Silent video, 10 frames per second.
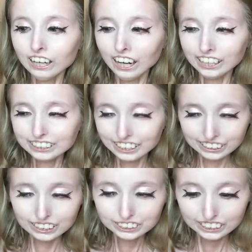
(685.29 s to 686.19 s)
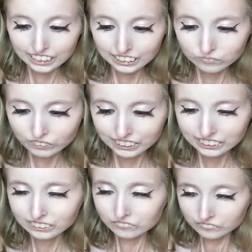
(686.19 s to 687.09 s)
I cannot stand
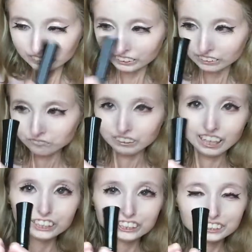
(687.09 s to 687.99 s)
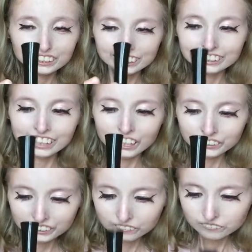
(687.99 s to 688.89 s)
when my lashes stick
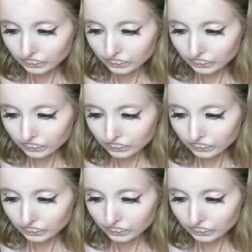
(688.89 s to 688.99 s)
together.